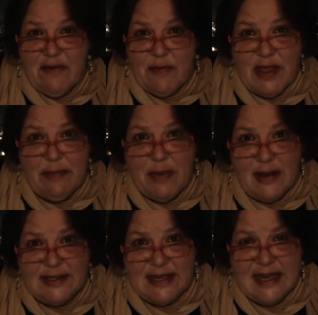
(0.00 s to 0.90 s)
a pet
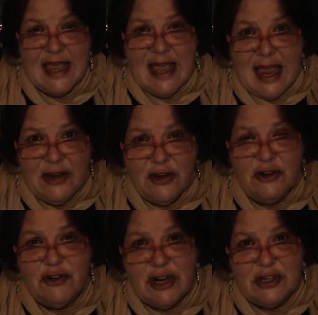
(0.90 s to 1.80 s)
policy and you're going to
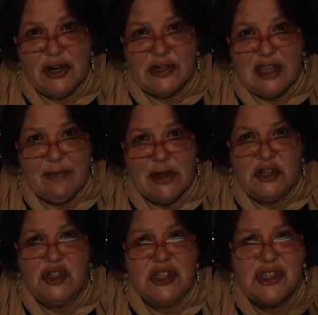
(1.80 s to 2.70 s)
try to charge that much,
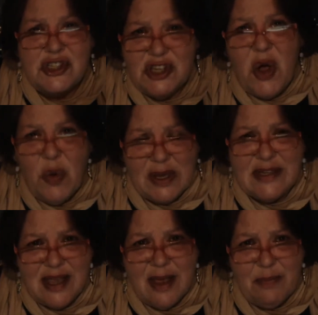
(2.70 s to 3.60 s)
just don't
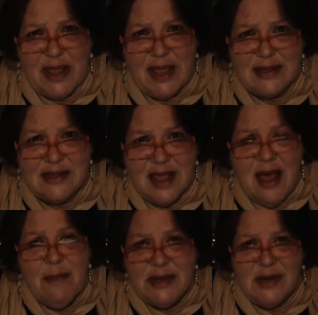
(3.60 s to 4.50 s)
accept pets.
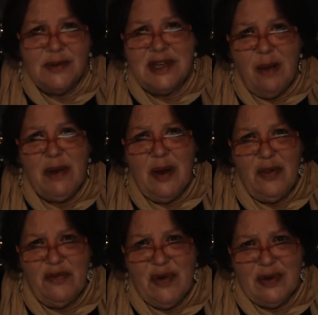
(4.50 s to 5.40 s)
But don't tell me on the
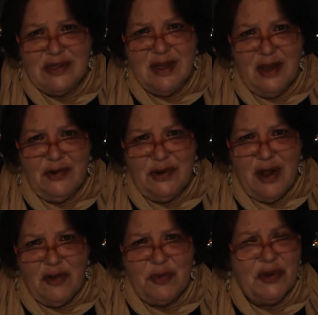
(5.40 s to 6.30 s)
phone it's $100,
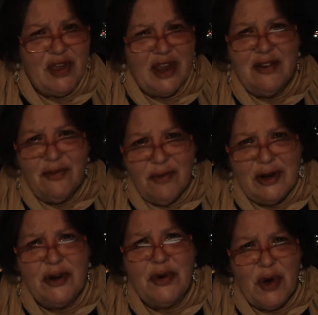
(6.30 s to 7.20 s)
because I could have rented
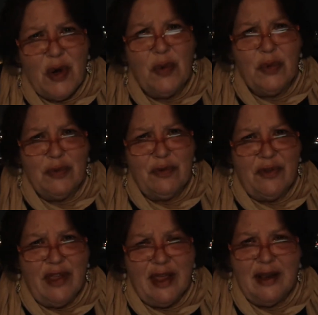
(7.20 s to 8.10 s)
her a whole room for
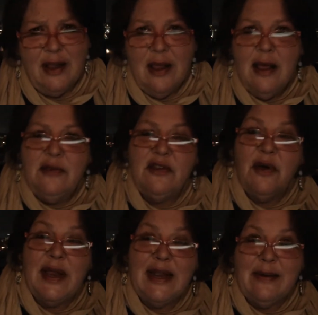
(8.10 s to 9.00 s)
that. So
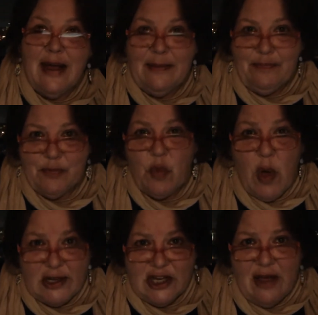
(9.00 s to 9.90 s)
anyway,
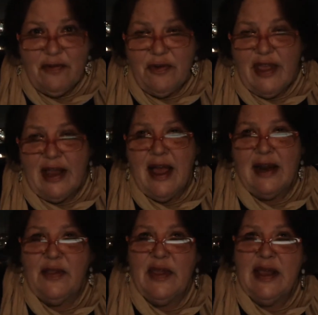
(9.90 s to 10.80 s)
watch out for that kind of thing.